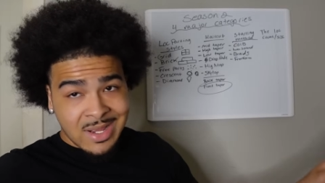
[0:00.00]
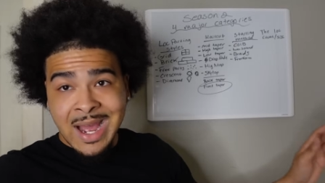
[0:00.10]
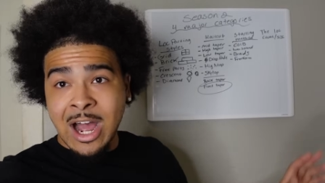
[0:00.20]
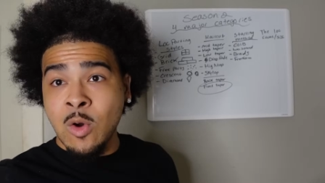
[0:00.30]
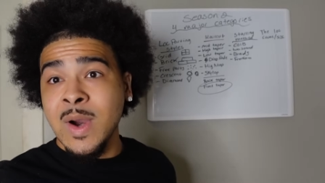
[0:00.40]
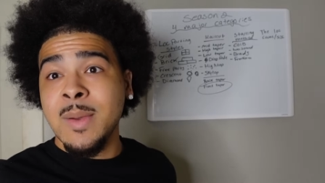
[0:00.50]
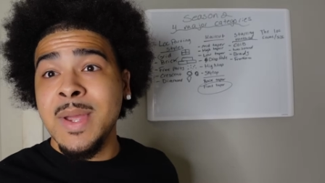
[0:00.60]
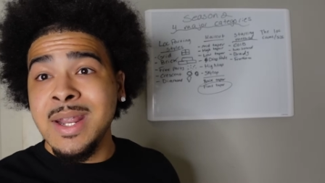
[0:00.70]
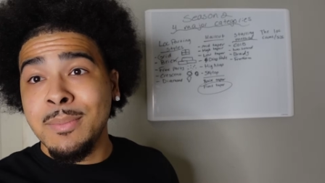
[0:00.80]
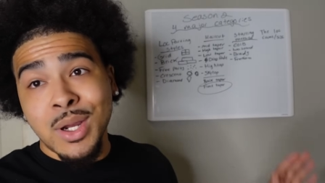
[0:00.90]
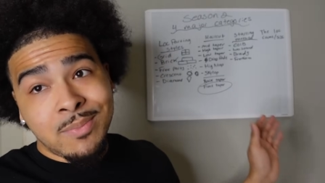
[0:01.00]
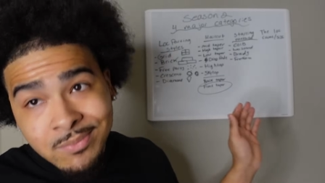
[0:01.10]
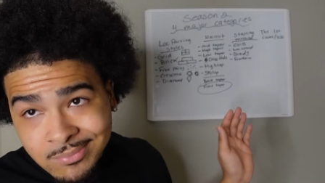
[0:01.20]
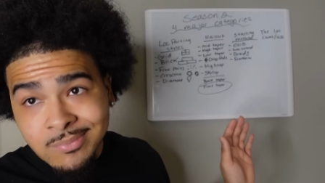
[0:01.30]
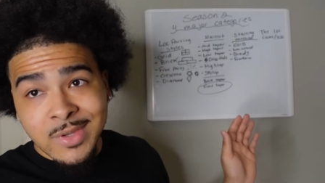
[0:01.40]
I don't recommend it, but
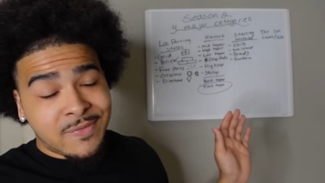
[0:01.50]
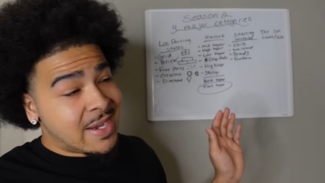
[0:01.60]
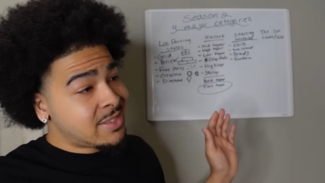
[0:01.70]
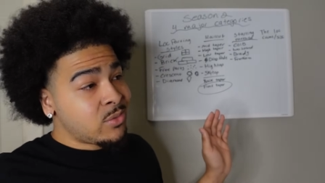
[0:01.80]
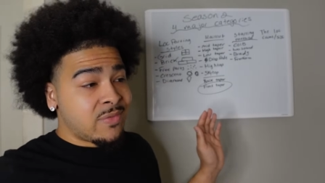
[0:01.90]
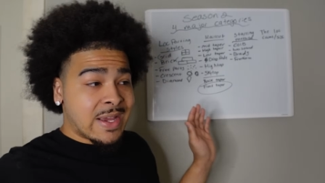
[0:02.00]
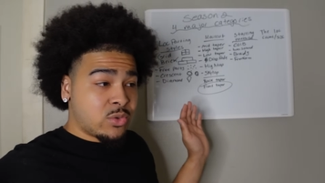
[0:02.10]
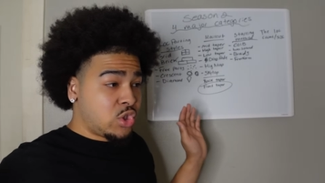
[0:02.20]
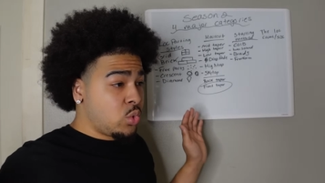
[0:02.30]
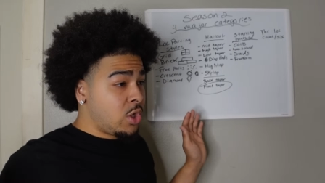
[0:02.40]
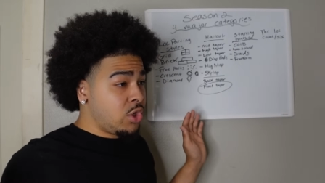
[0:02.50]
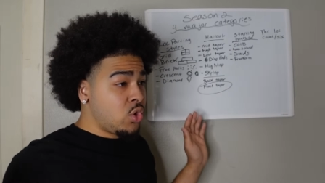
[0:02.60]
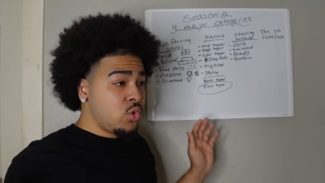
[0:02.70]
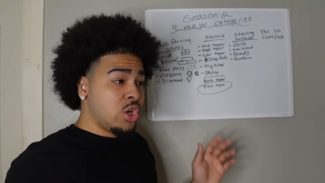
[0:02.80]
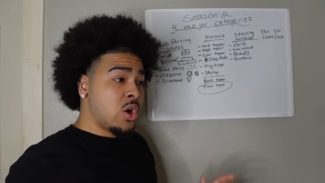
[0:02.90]
if that's what you want to
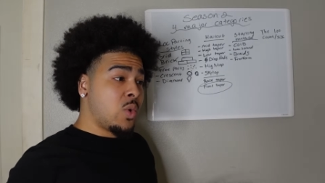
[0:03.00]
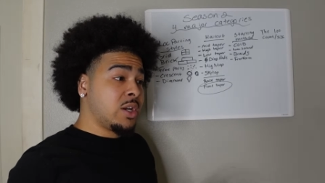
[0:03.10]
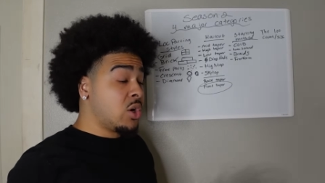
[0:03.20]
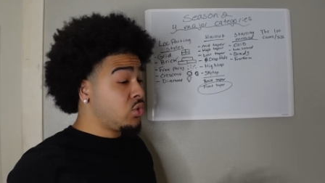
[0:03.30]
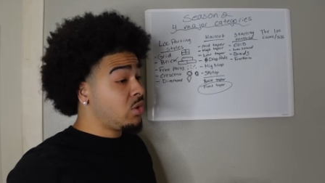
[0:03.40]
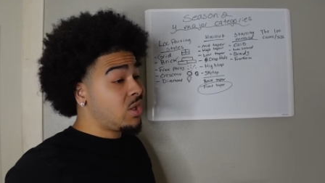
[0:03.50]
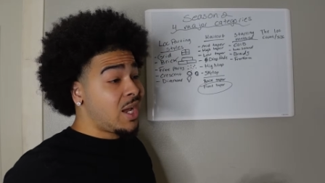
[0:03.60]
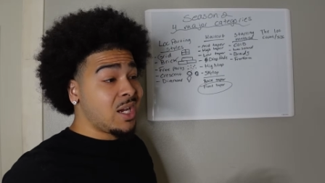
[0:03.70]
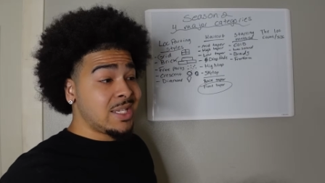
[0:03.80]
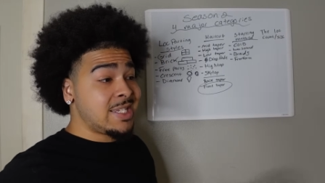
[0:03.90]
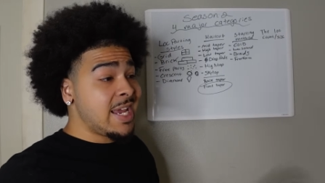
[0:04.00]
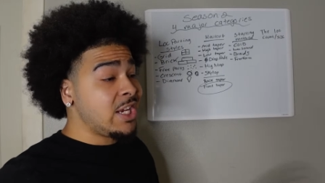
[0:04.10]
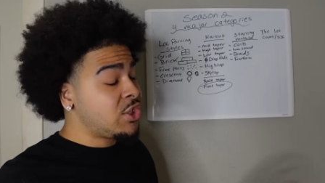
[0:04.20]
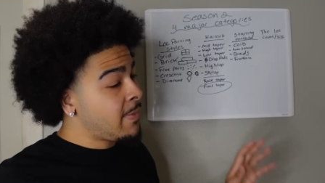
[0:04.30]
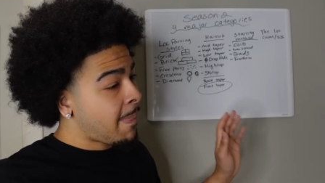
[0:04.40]
do, you don't want to go through the little ugly
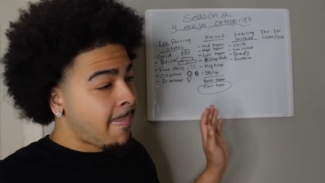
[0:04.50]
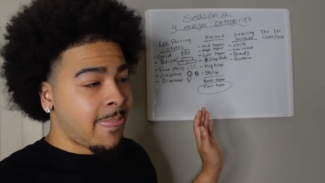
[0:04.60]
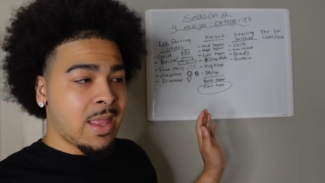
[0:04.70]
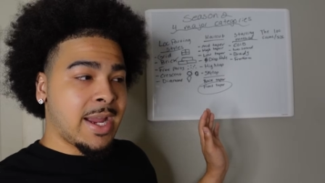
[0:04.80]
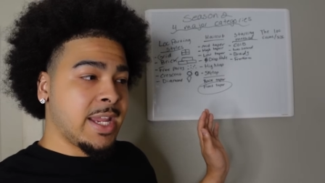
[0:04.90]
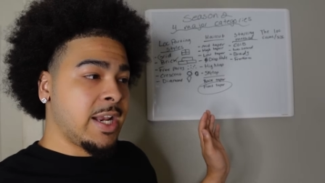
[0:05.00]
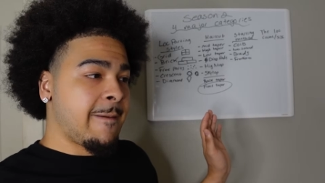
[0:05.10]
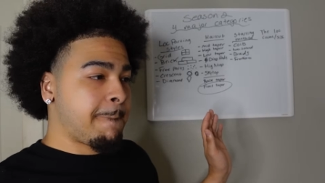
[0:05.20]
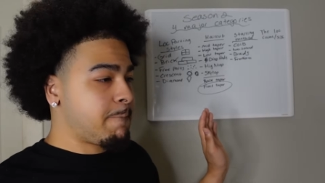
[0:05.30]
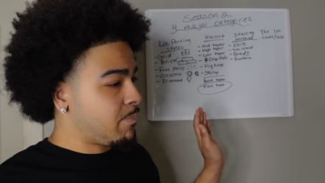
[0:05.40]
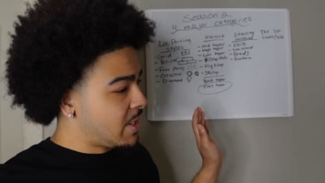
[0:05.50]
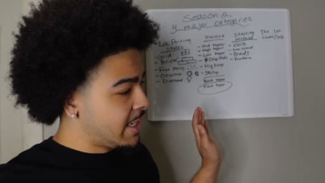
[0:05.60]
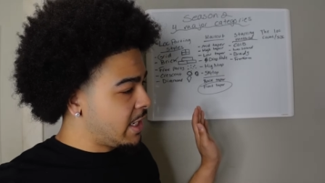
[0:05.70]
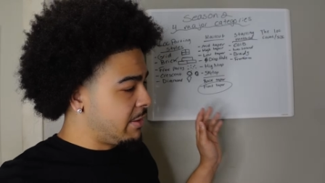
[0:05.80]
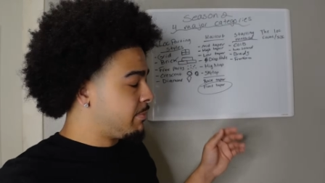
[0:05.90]
stage. I get it. I
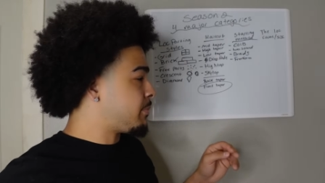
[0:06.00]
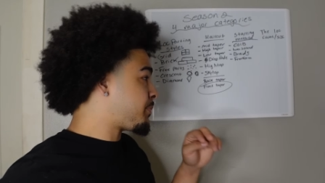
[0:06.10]
get it.